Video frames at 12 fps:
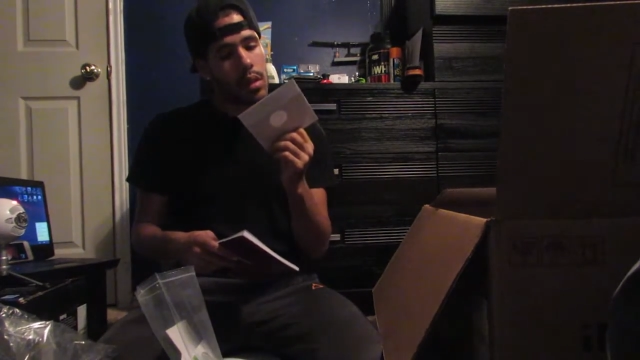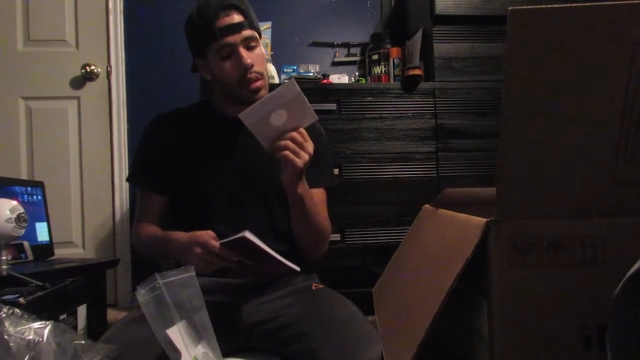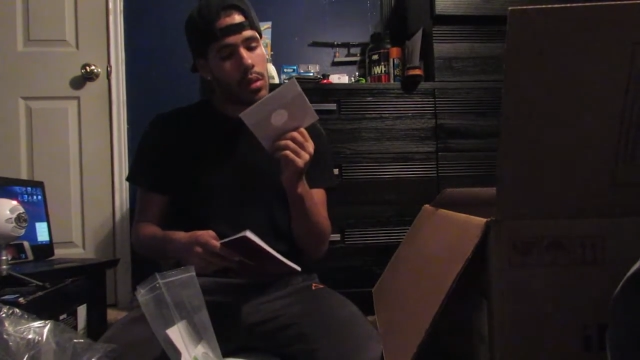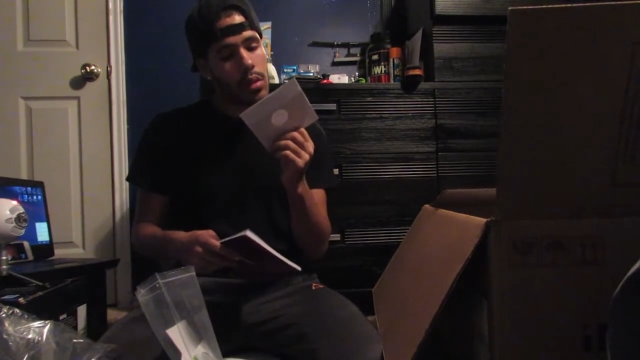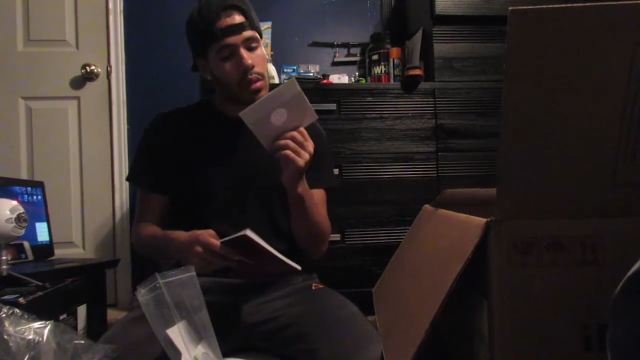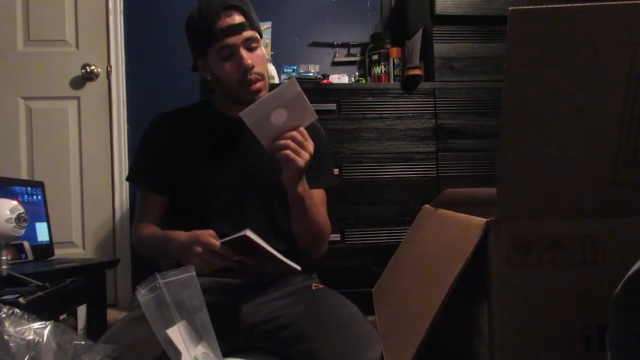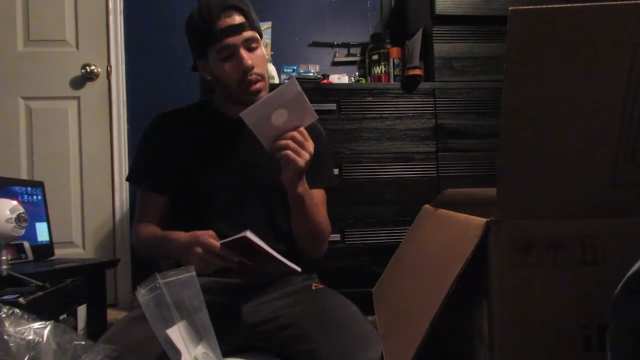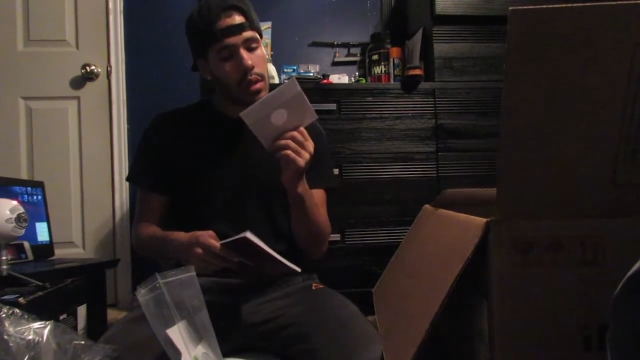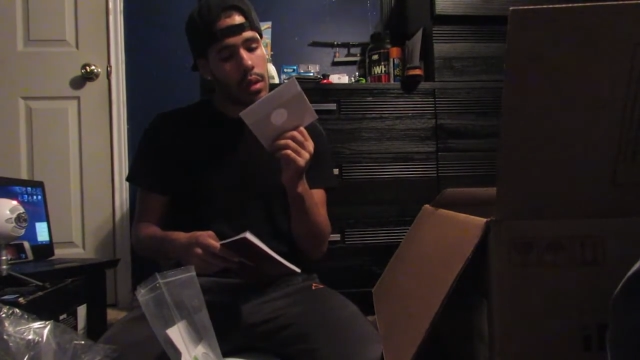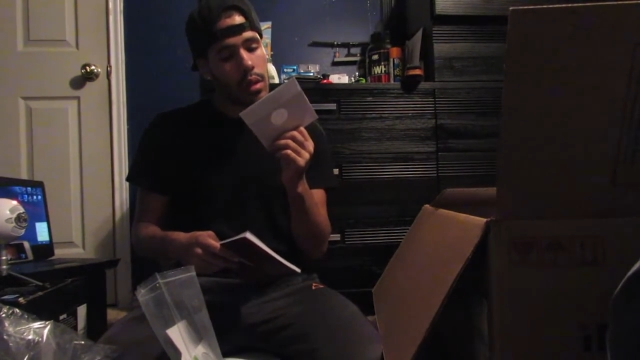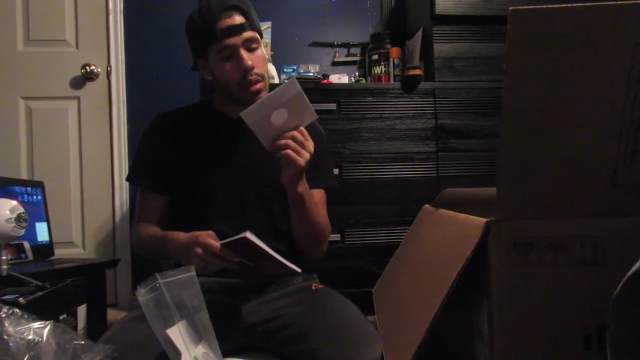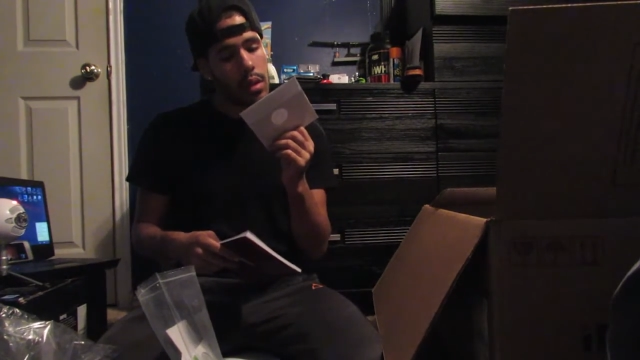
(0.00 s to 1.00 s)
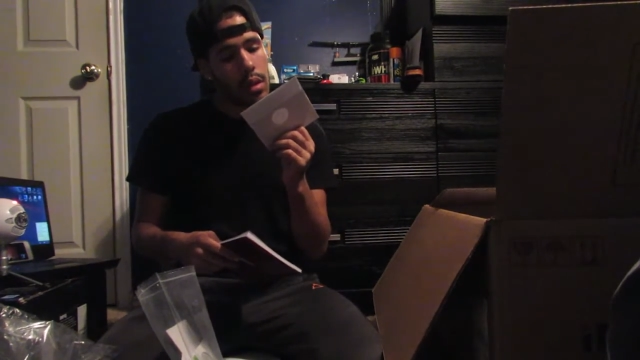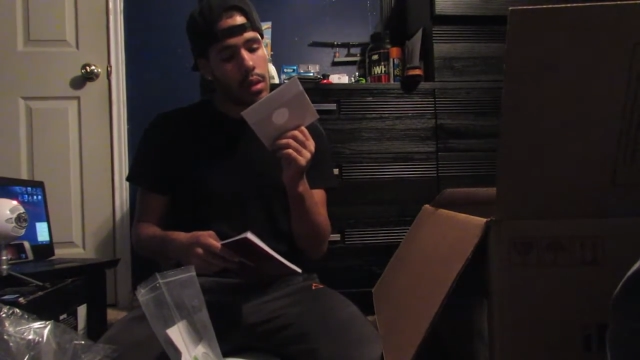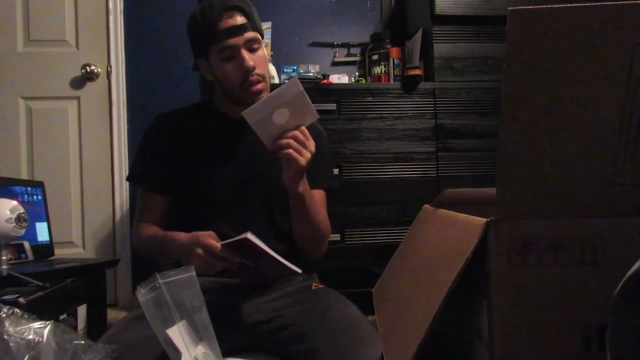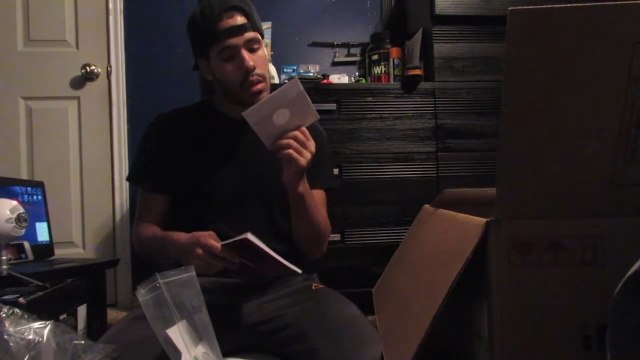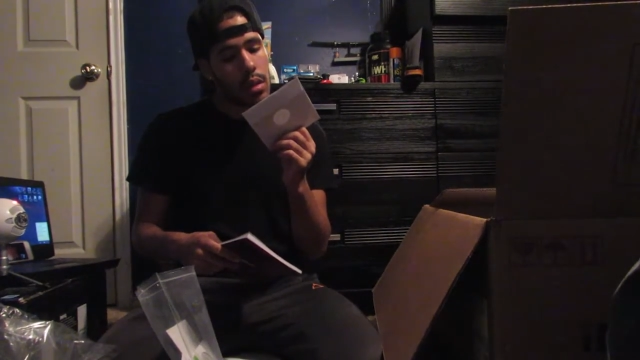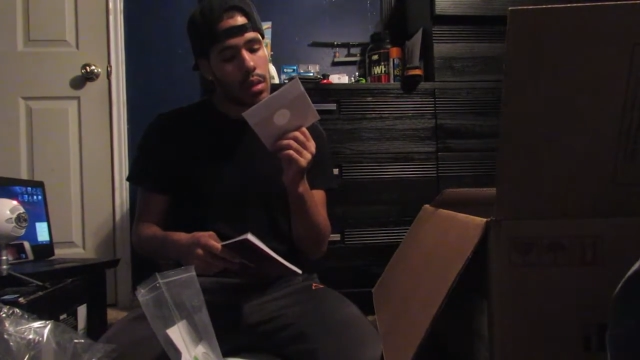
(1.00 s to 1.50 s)
Looks like uh
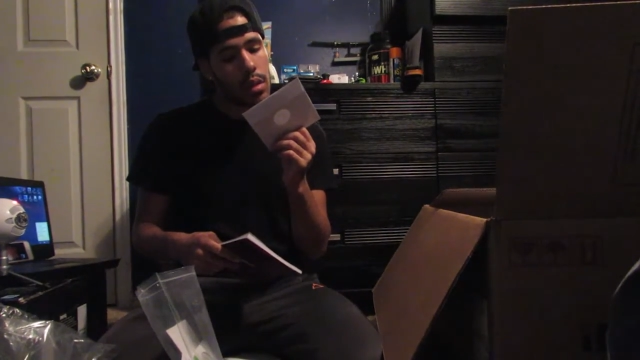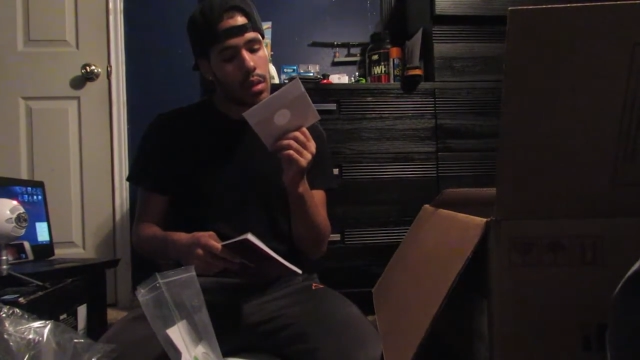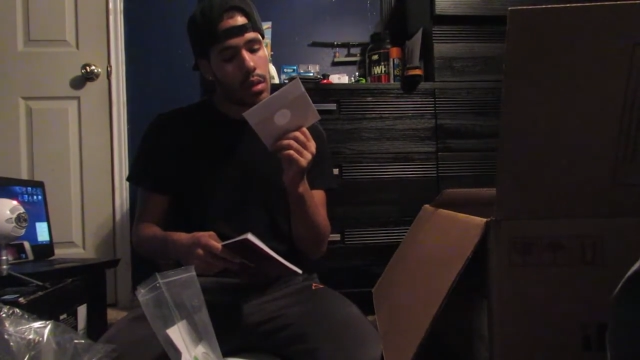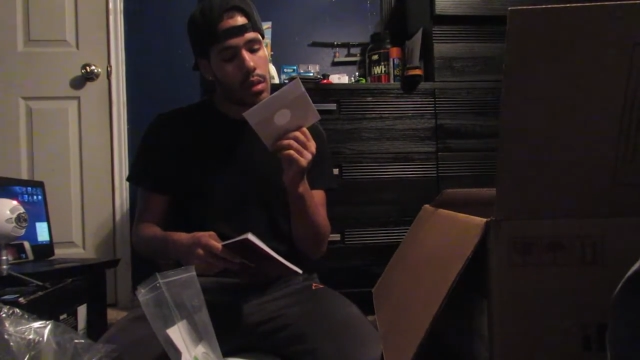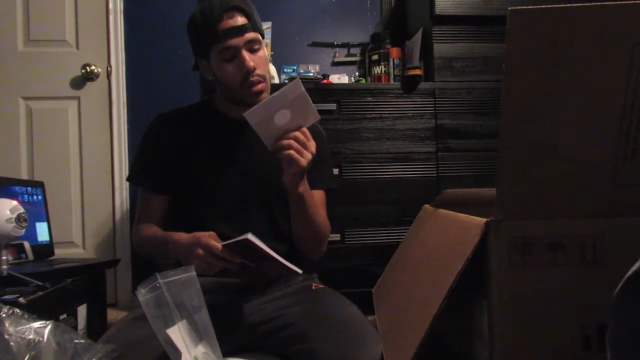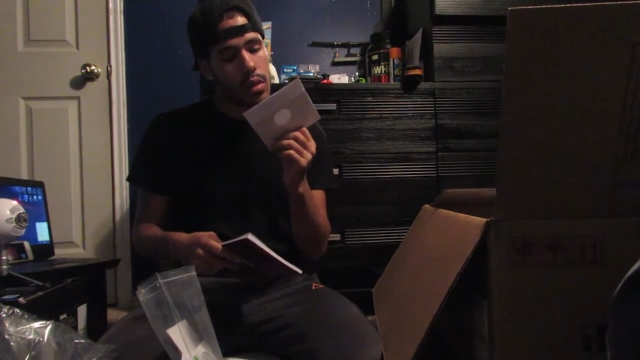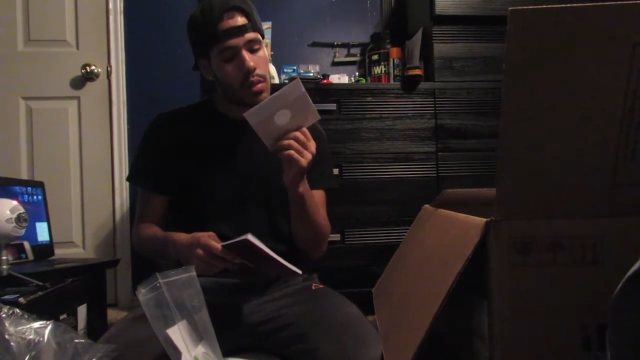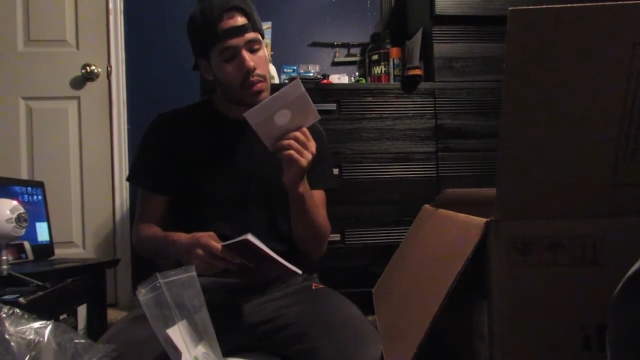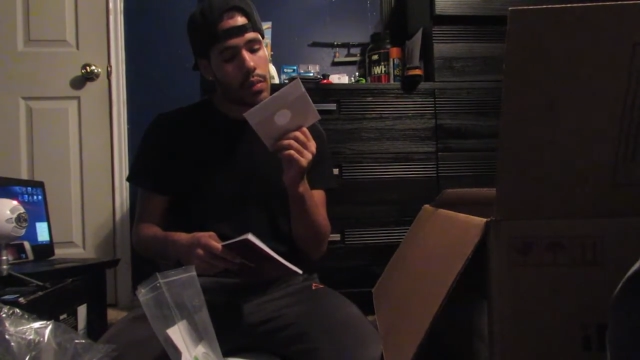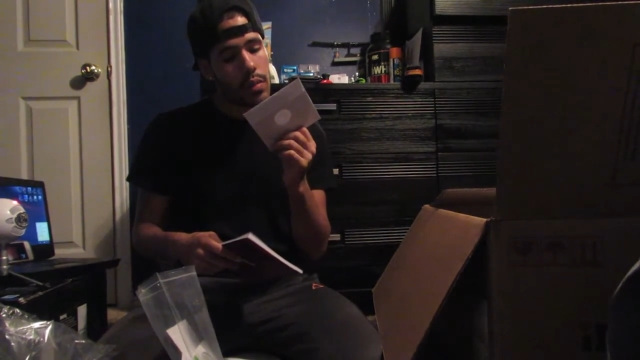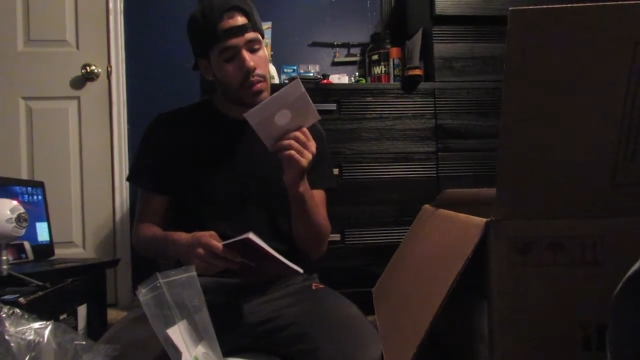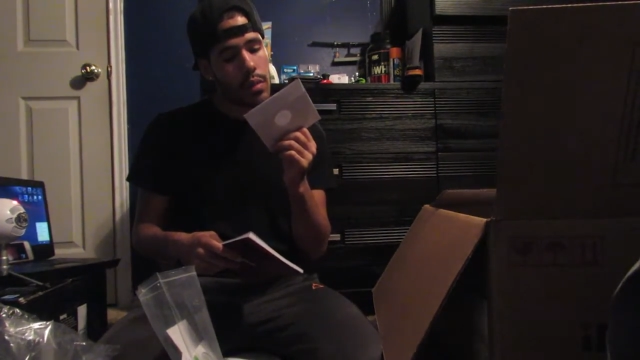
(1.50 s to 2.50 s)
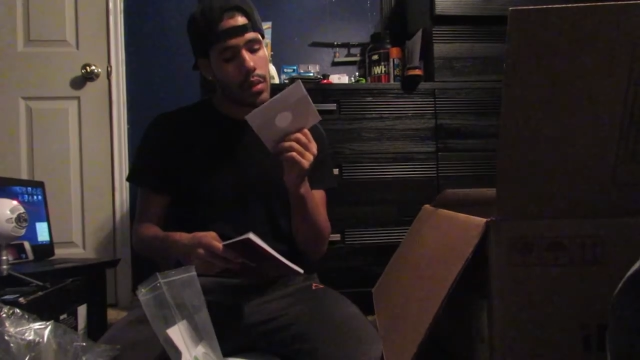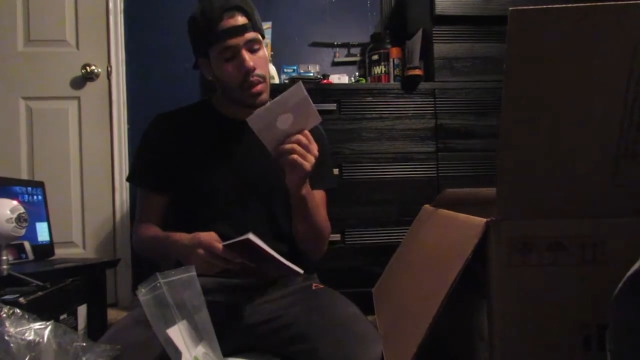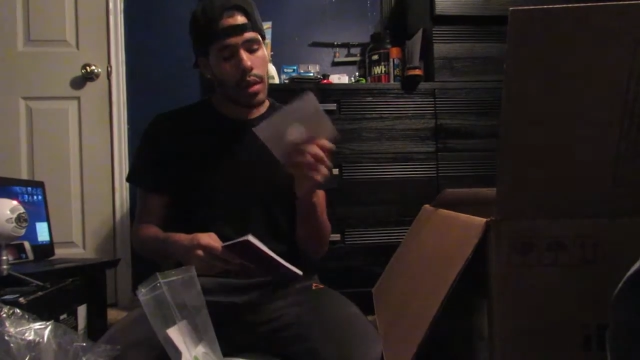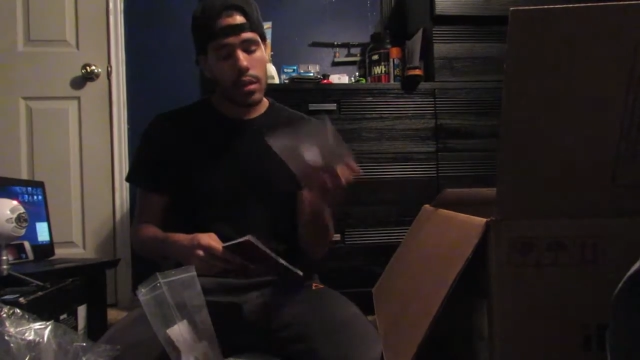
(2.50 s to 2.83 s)
yeah,